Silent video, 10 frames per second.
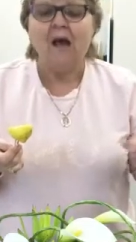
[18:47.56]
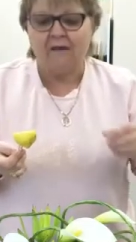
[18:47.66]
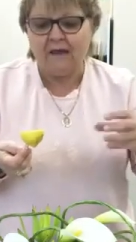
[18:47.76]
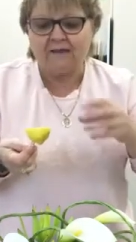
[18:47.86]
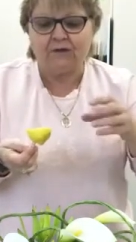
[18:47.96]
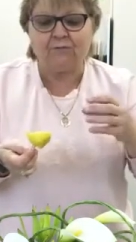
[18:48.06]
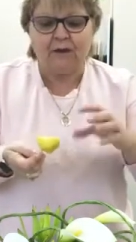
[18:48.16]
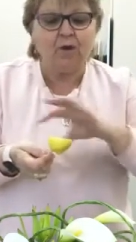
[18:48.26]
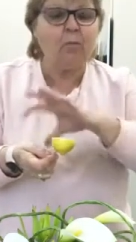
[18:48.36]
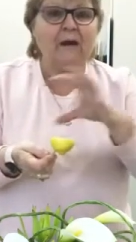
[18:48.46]
and that's a
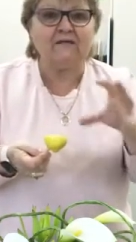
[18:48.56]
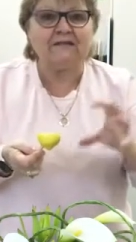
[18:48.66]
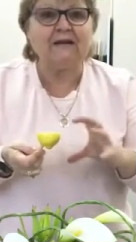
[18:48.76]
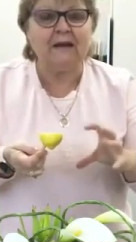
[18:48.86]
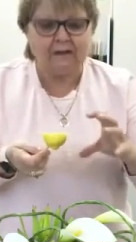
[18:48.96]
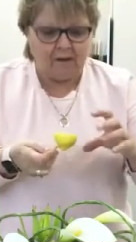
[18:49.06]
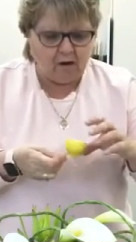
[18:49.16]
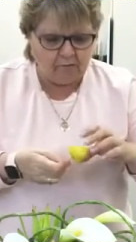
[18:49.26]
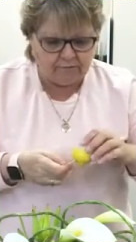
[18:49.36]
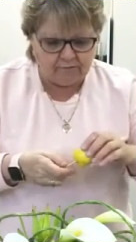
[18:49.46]
really good way of sealing the
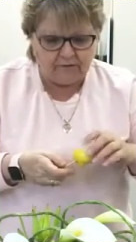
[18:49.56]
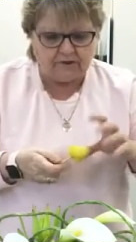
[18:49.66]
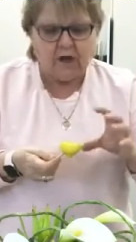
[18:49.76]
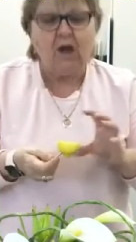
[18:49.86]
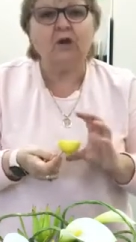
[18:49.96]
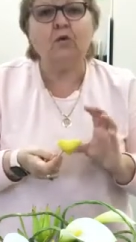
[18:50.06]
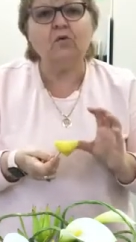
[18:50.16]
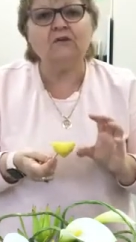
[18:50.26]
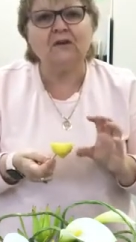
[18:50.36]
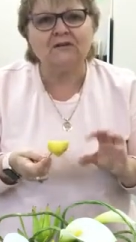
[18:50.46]
whole fruit. It
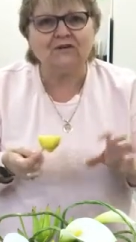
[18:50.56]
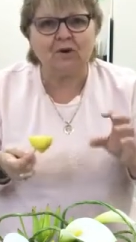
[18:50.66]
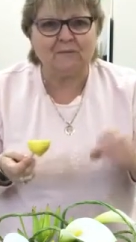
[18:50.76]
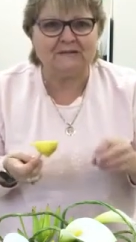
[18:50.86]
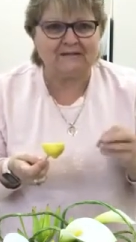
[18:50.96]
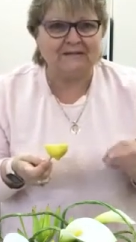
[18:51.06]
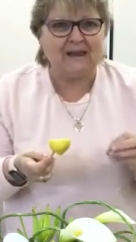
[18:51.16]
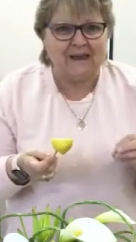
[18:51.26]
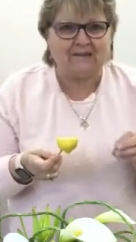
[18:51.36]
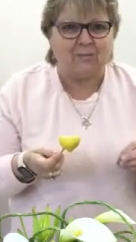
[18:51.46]
also stops this
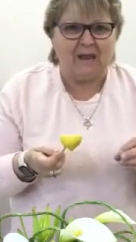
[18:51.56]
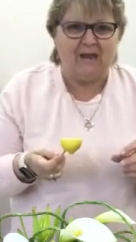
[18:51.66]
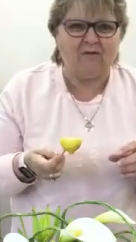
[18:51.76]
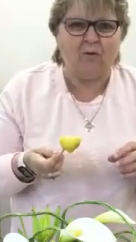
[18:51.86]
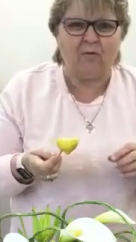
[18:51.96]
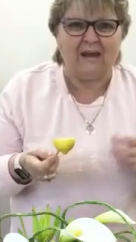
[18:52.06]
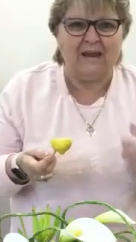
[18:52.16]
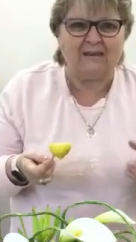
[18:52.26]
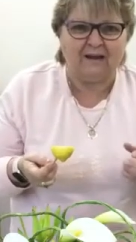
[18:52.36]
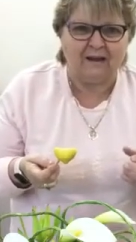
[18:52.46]
gas we have called
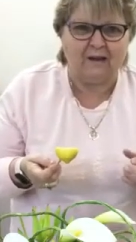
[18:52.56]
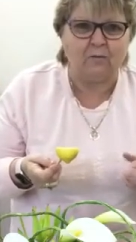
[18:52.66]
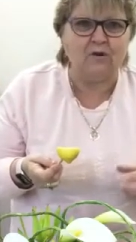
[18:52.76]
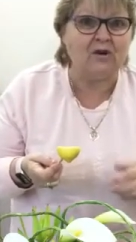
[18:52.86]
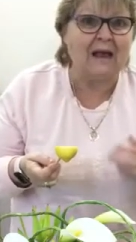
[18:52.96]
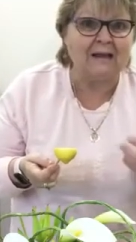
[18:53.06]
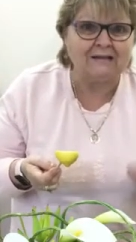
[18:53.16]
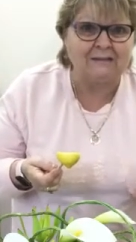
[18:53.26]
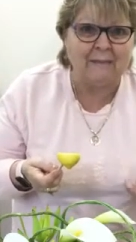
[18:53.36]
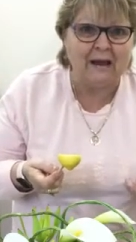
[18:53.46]
ethylene. You can't
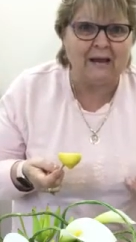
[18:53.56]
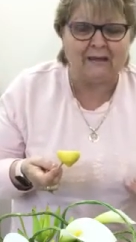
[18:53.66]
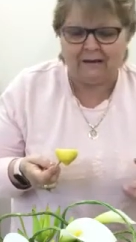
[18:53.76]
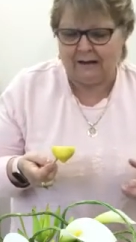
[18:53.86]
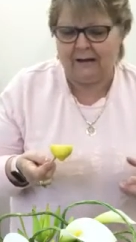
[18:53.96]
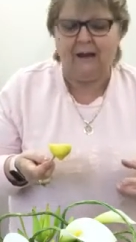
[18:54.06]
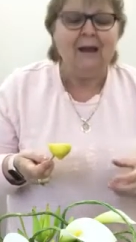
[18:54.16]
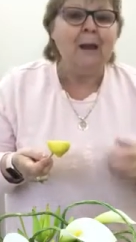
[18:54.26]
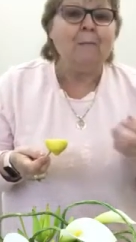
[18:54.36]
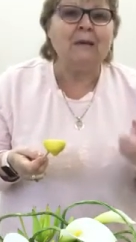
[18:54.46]
smell ethylene,
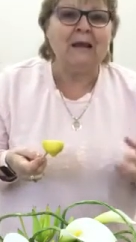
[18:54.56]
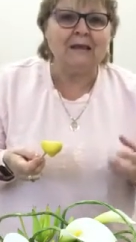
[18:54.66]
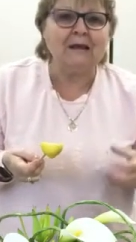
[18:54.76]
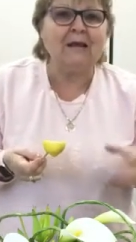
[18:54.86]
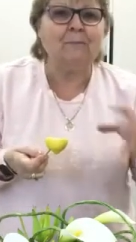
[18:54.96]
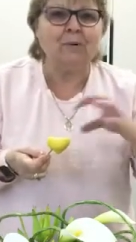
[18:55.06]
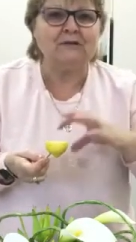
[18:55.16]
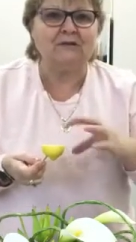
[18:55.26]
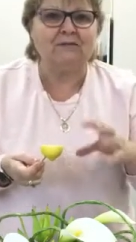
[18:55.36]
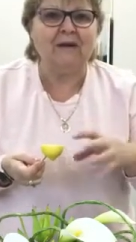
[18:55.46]
but ethylene
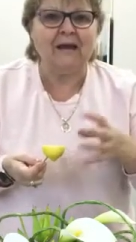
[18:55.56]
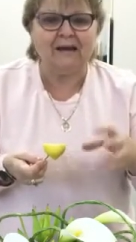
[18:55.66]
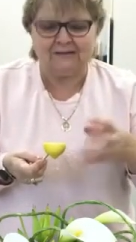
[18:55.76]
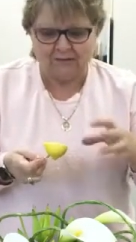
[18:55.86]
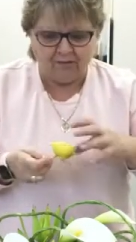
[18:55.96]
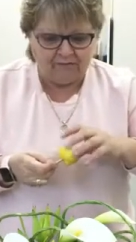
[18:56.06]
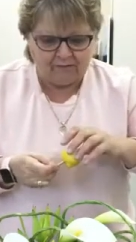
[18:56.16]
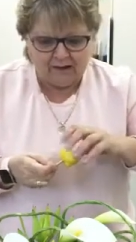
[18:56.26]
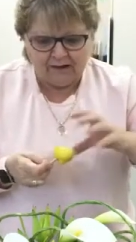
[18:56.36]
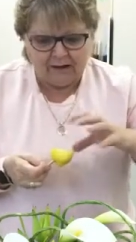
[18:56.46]
puts the flowers off,
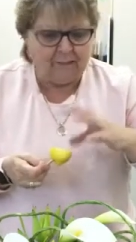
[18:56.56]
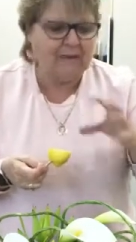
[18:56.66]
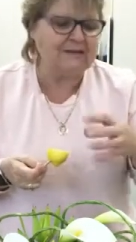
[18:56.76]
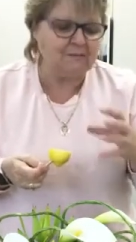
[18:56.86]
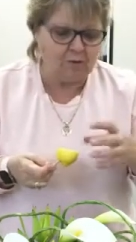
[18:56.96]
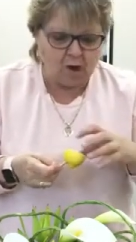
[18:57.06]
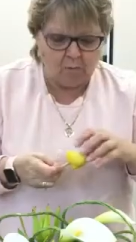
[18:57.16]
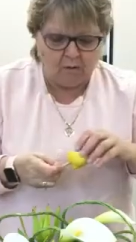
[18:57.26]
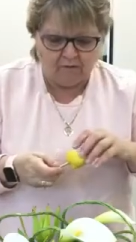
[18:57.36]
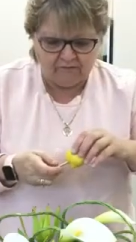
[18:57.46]
makes them
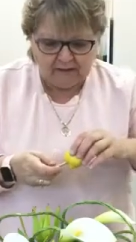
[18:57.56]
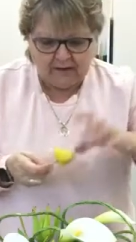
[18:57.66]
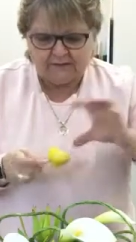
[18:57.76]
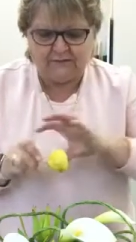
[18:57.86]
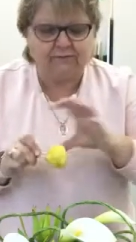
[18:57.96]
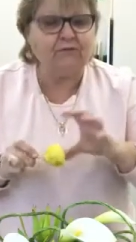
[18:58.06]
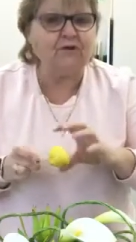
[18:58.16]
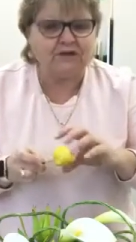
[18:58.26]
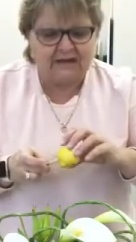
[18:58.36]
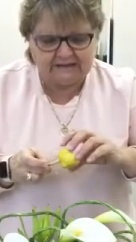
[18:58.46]
go off. So
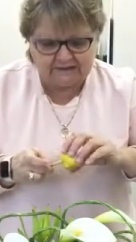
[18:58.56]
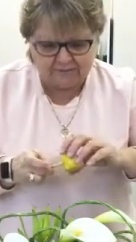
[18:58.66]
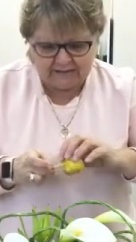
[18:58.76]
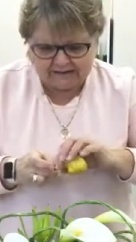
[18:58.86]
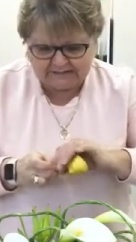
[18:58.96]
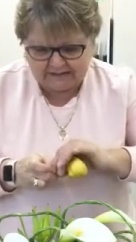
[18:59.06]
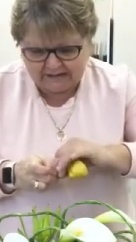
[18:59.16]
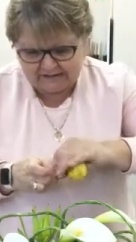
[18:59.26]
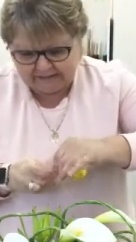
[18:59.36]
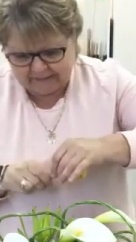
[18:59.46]
fruit tends to release the
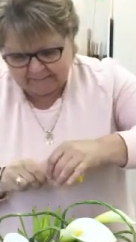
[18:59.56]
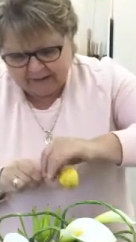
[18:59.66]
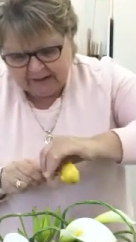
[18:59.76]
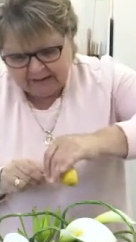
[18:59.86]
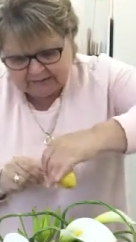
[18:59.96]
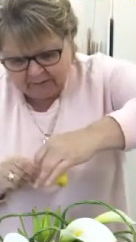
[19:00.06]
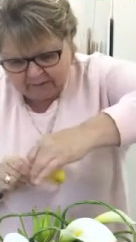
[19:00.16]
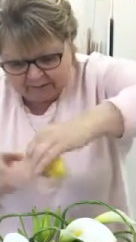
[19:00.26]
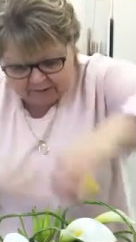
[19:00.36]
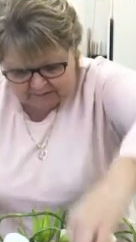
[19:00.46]
ethylene. So what
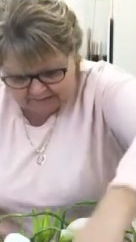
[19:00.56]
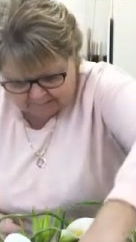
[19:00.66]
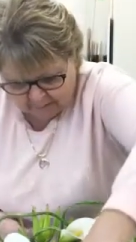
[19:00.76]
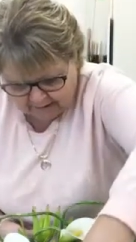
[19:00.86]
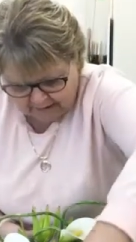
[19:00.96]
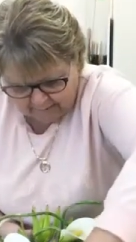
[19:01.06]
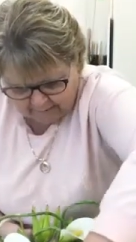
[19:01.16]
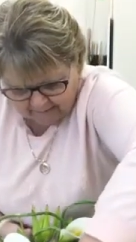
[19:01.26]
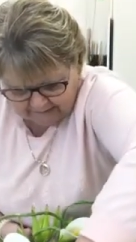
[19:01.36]
I'm going to do is just put a couple